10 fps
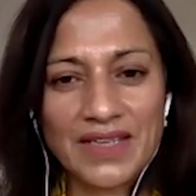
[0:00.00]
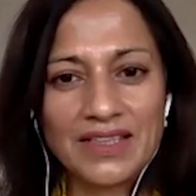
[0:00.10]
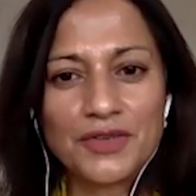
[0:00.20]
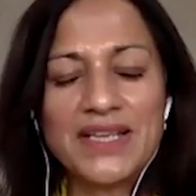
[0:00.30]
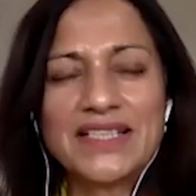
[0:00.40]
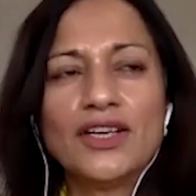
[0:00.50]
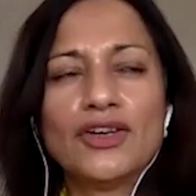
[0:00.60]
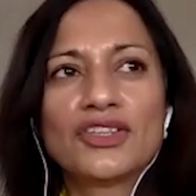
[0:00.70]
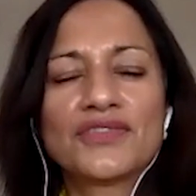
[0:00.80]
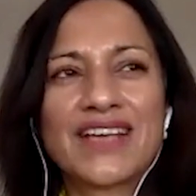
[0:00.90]
The reason a
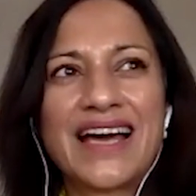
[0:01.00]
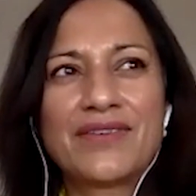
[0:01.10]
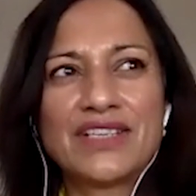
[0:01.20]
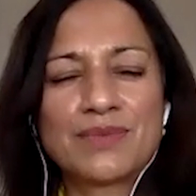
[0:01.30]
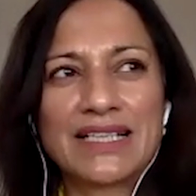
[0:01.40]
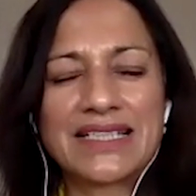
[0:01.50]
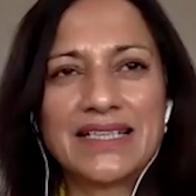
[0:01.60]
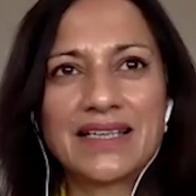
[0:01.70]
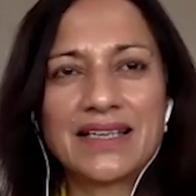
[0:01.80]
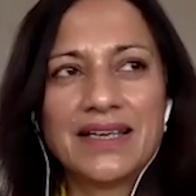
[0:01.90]
lot of
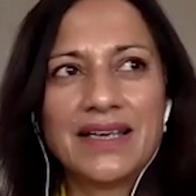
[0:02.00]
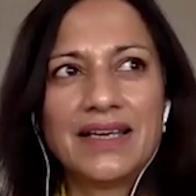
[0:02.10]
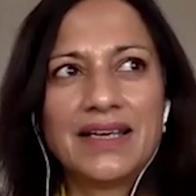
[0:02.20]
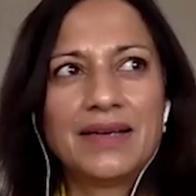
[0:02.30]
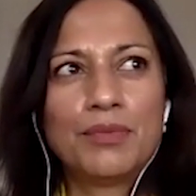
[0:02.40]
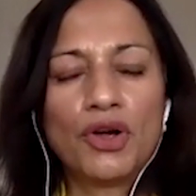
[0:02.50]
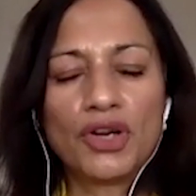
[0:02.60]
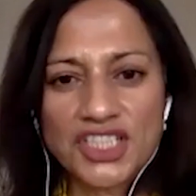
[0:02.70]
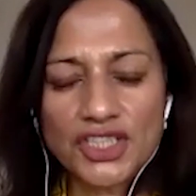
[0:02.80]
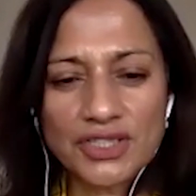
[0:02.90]
charismatic
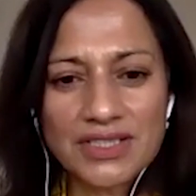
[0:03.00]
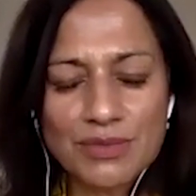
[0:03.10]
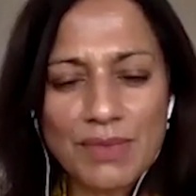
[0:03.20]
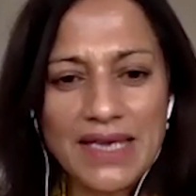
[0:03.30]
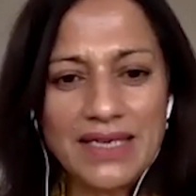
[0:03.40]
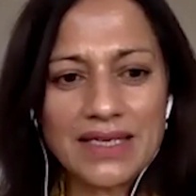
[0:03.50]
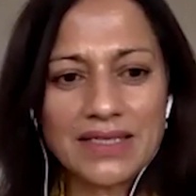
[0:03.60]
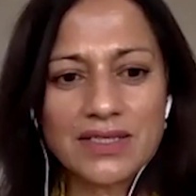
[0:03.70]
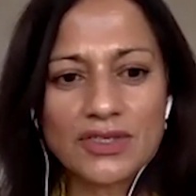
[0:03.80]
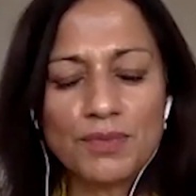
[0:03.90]
politicians make
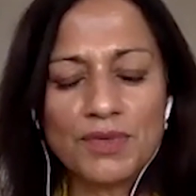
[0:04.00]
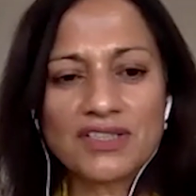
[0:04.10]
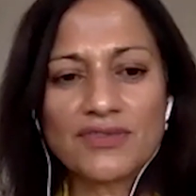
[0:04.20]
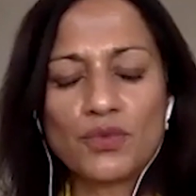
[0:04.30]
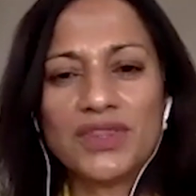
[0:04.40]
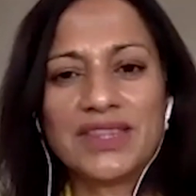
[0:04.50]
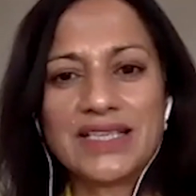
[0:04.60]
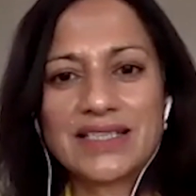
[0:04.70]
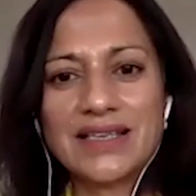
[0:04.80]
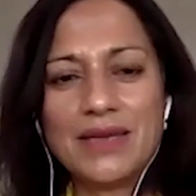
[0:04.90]
it is not because of what they're
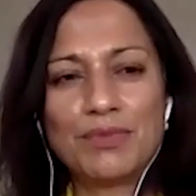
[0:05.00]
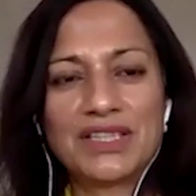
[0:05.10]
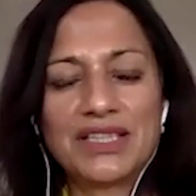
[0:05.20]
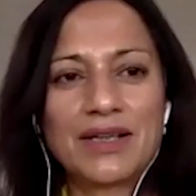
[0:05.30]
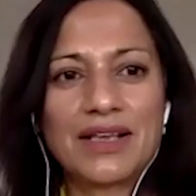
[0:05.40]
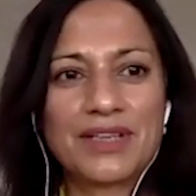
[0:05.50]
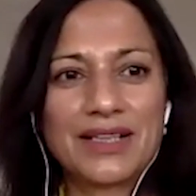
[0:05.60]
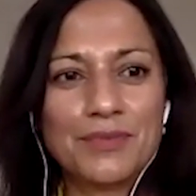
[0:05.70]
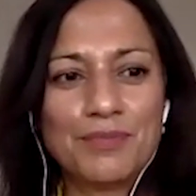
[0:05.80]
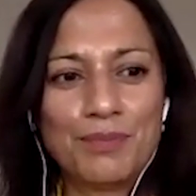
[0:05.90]
saying, but they're
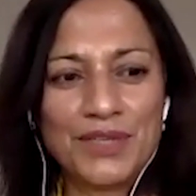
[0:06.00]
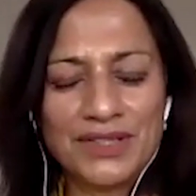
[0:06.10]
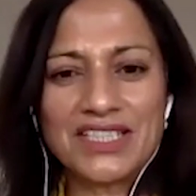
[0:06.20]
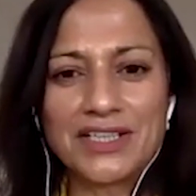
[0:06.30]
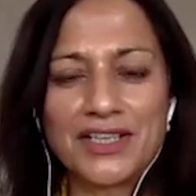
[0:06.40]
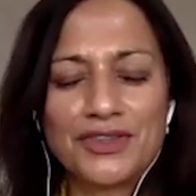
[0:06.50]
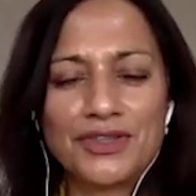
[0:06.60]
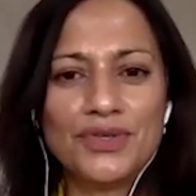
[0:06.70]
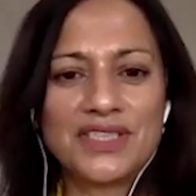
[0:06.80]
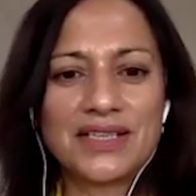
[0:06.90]
building an
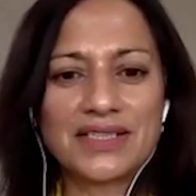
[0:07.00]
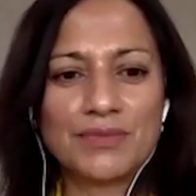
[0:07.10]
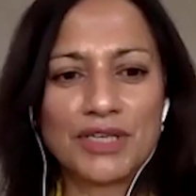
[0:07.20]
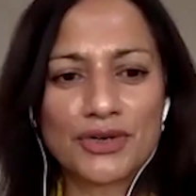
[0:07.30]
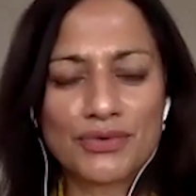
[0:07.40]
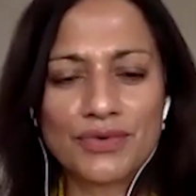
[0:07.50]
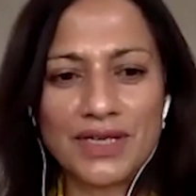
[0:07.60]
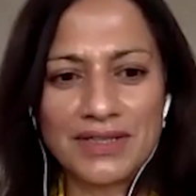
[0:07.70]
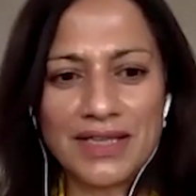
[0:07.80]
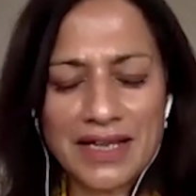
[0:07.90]
enthusiasm,
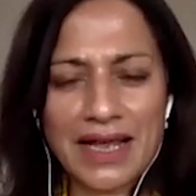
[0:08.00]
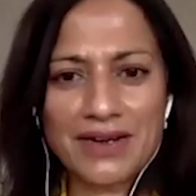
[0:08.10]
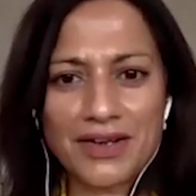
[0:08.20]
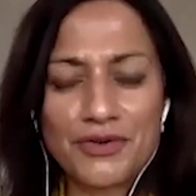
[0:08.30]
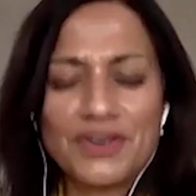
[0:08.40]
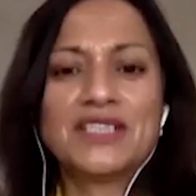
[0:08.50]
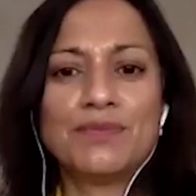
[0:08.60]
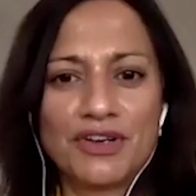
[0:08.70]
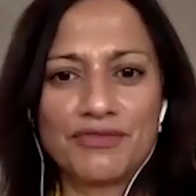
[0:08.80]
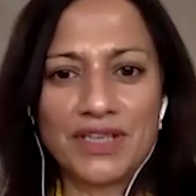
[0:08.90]
and their
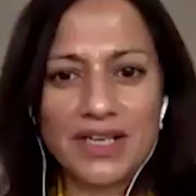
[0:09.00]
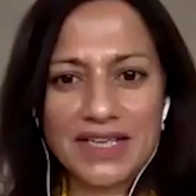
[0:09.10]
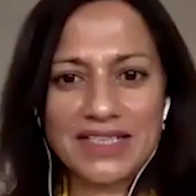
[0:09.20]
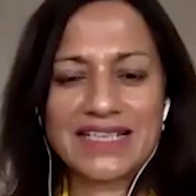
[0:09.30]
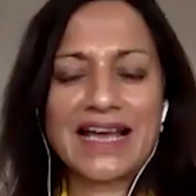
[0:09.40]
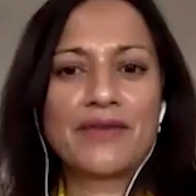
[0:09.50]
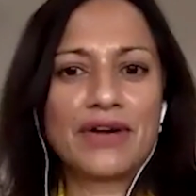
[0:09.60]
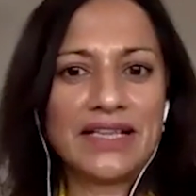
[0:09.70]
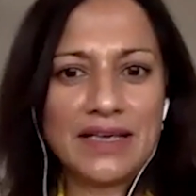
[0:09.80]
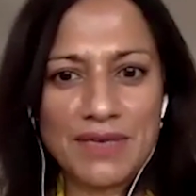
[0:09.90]
charisma, if you like, is
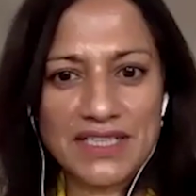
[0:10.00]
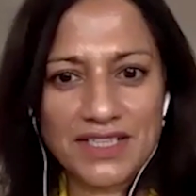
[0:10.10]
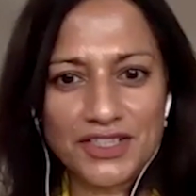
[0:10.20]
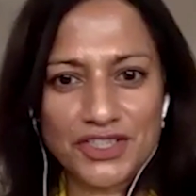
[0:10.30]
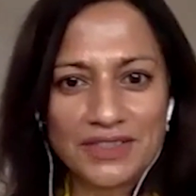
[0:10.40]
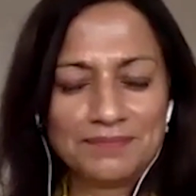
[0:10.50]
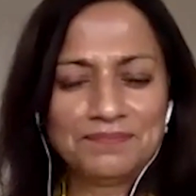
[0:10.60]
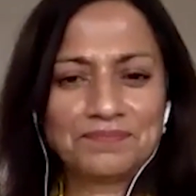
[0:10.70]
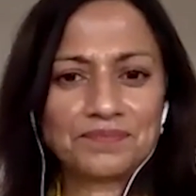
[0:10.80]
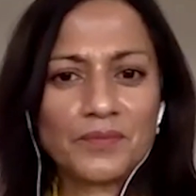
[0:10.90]
carrying their message
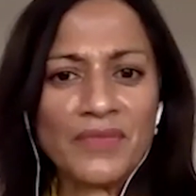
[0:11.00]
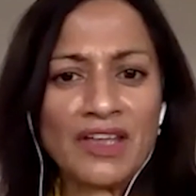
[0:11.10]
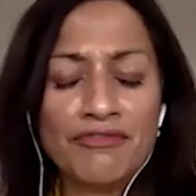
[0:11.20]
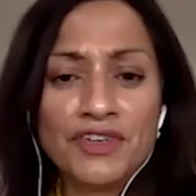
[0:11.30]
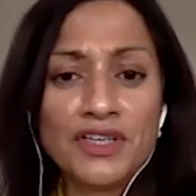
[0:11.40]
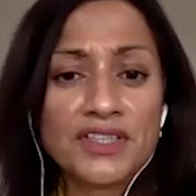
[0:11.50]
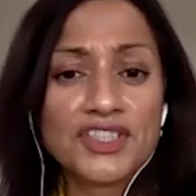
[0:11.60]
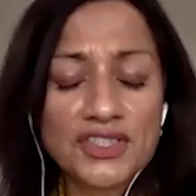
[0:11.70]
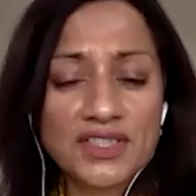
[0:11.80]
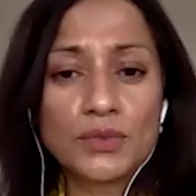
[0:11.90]
further than
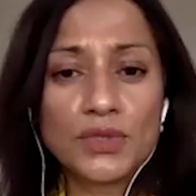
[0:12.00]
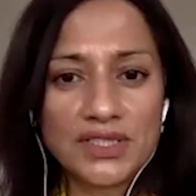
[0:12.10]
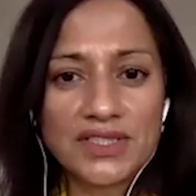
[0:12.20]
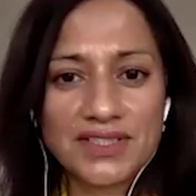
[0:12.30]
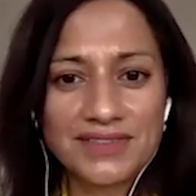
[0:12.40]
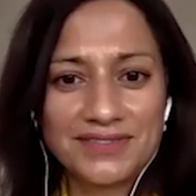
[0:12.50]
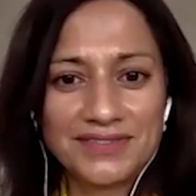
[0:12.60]
just the words.